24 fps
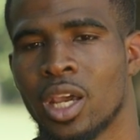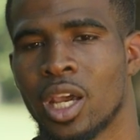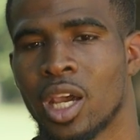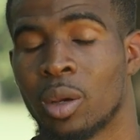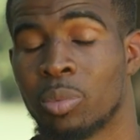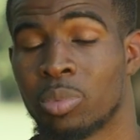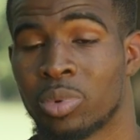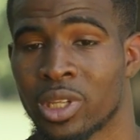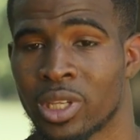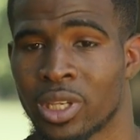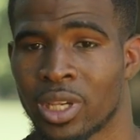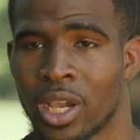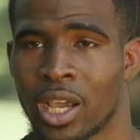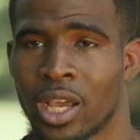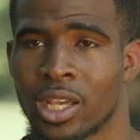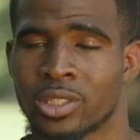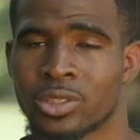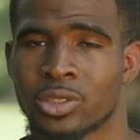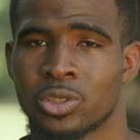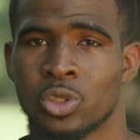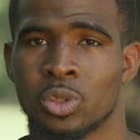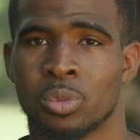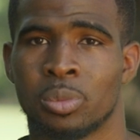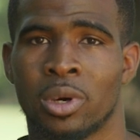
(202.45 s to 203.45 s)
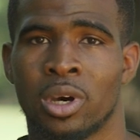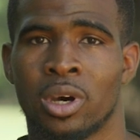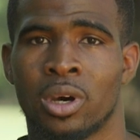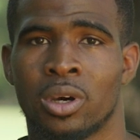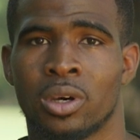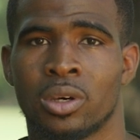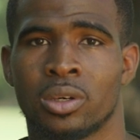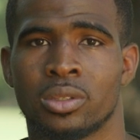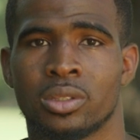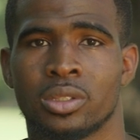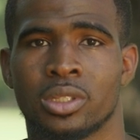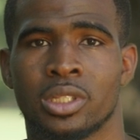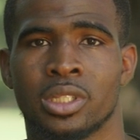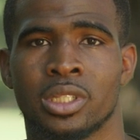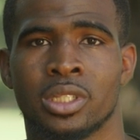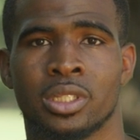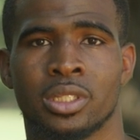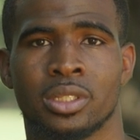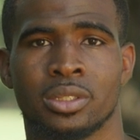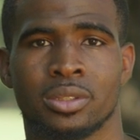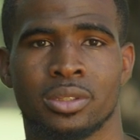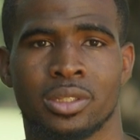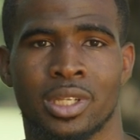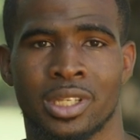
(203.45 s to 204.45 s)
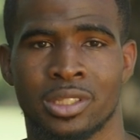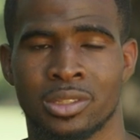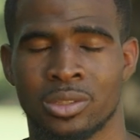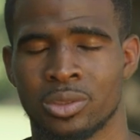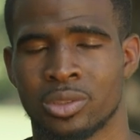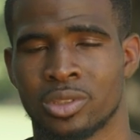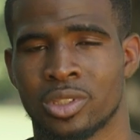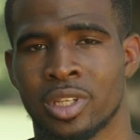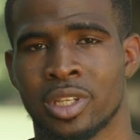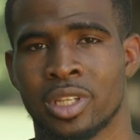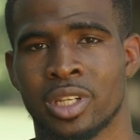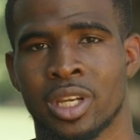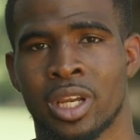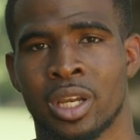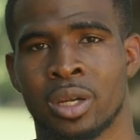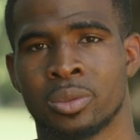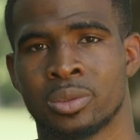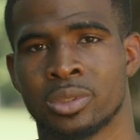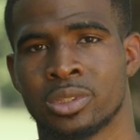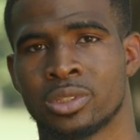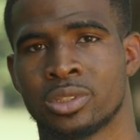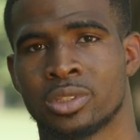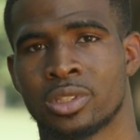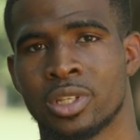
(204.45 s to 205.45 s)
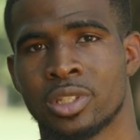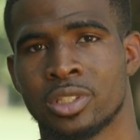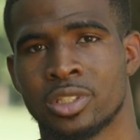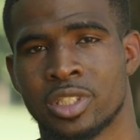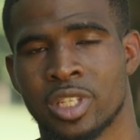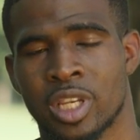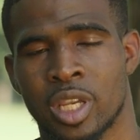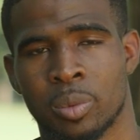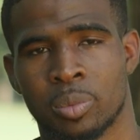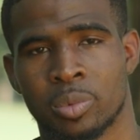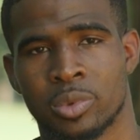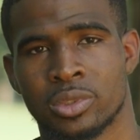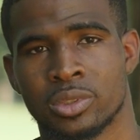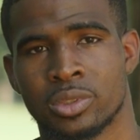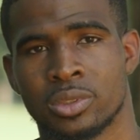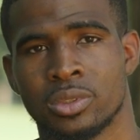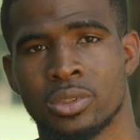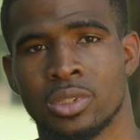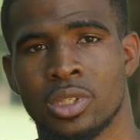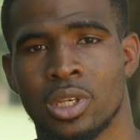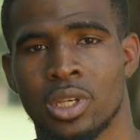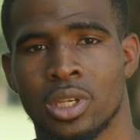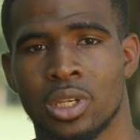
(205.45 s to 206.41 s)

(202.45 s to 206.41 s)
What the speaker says: I played high school ball, and as you stated, I was a state champion